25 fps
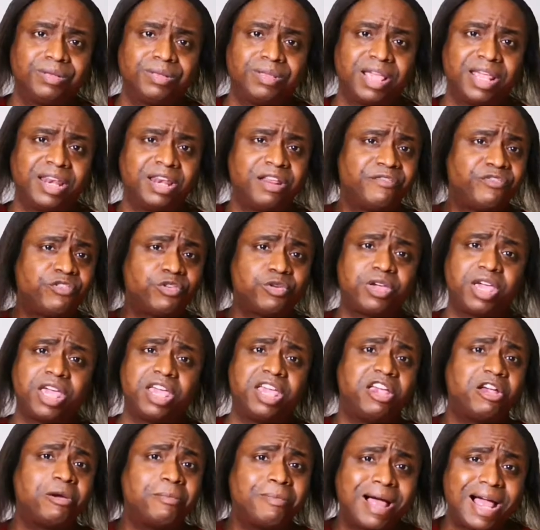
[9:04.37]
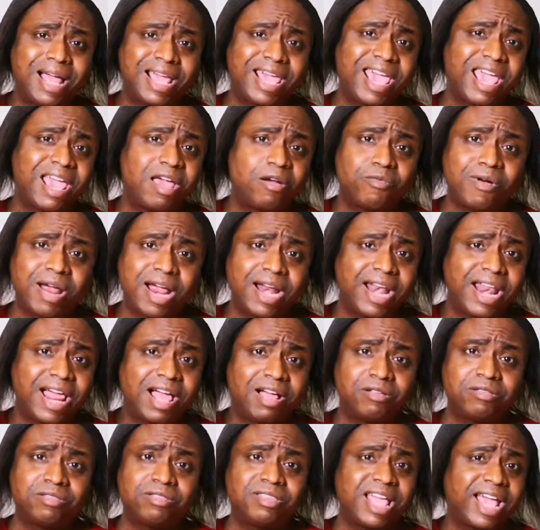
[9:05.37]
And if you can hear my cat right
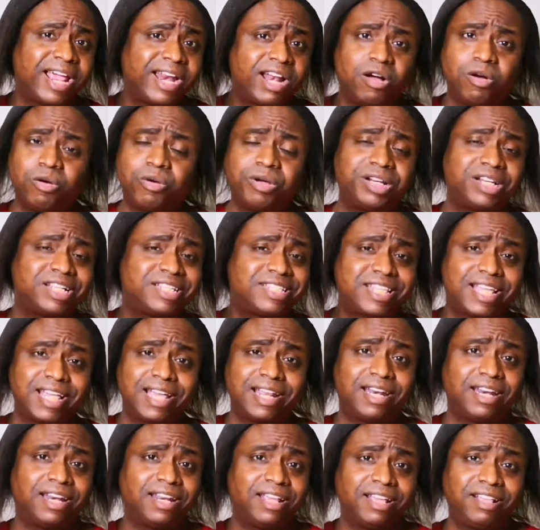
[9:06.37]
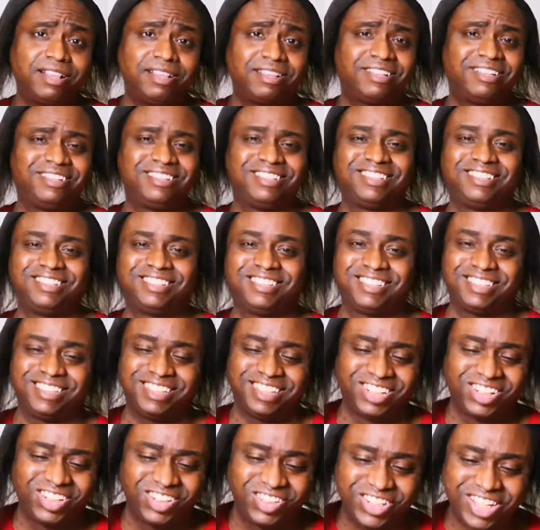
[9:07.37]
now, they don't understand it either.
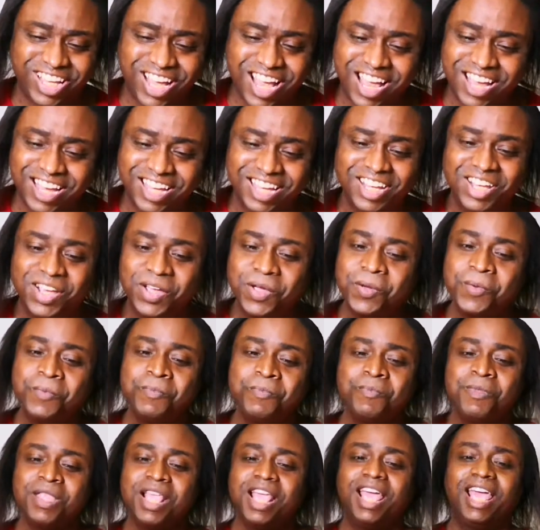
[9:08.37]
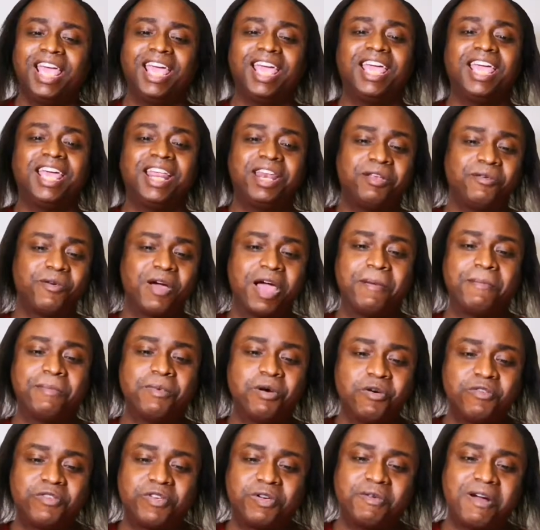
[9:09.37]
Okay? Anyway,
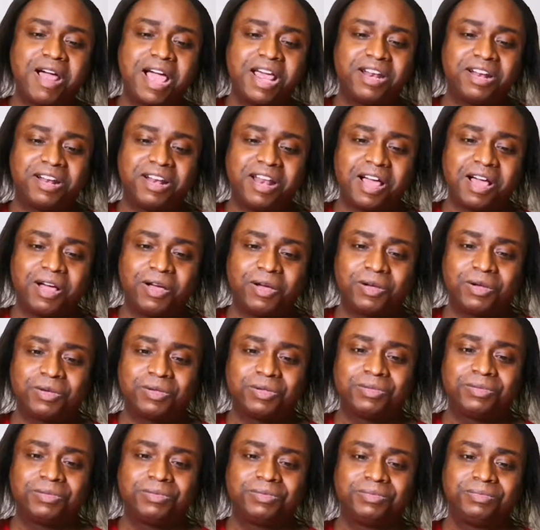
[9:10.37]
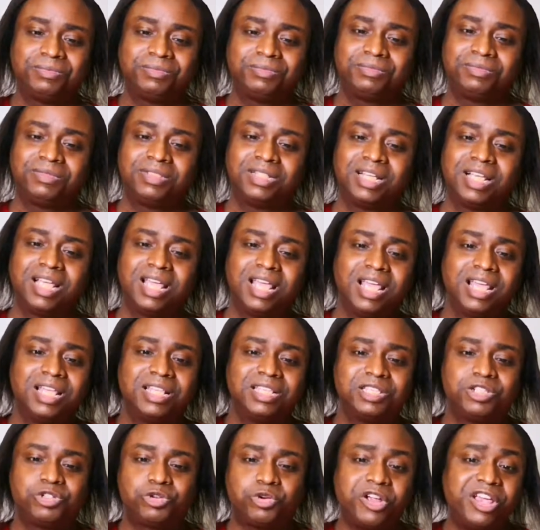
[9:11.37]
moving right along.
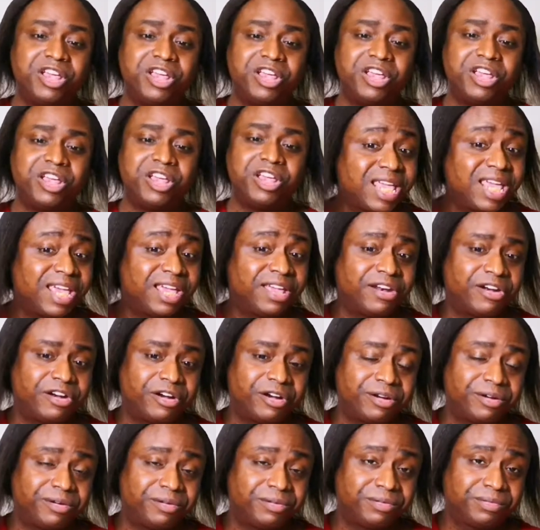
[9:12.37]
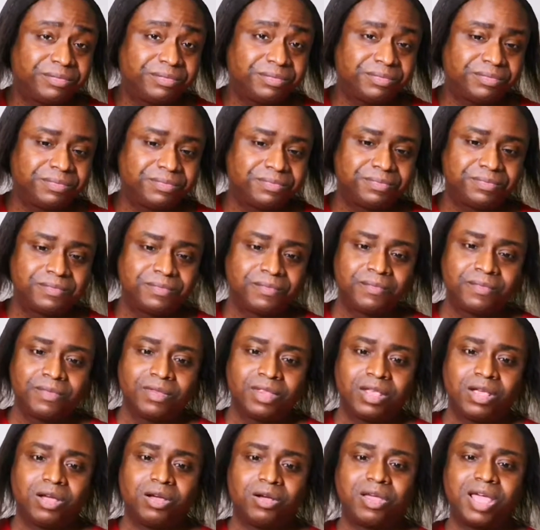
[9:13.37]
Dream Theater.
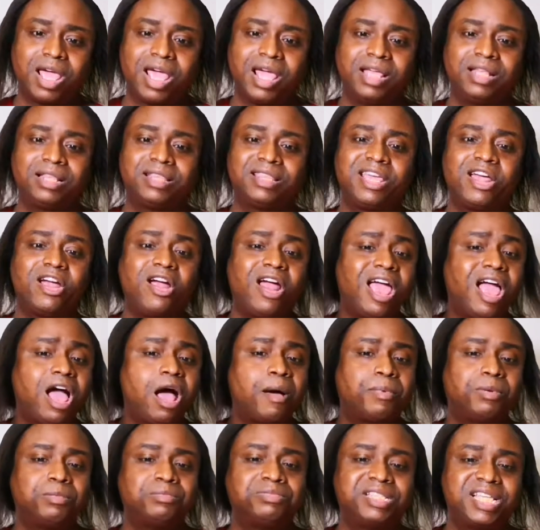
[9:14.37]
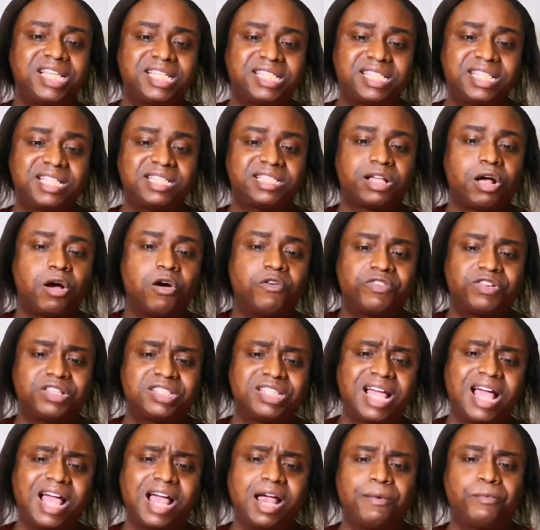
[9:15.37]
Okay, their album Distance Over
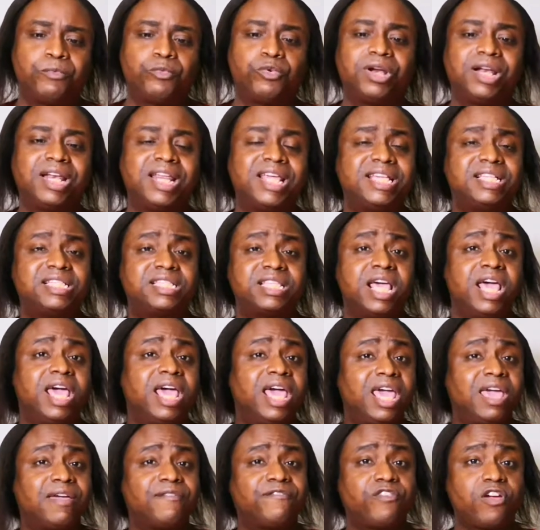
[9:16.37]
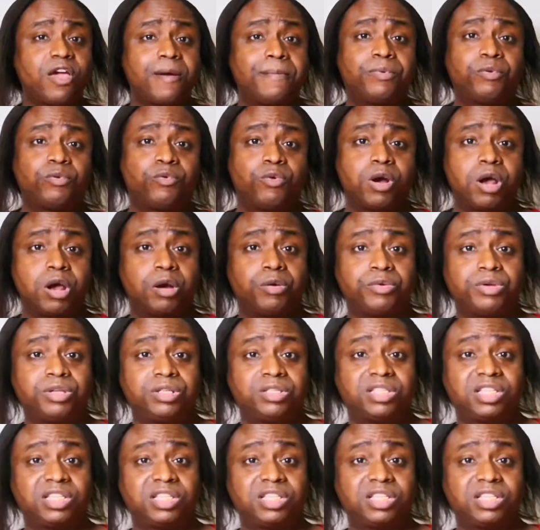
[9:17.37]
Time released in February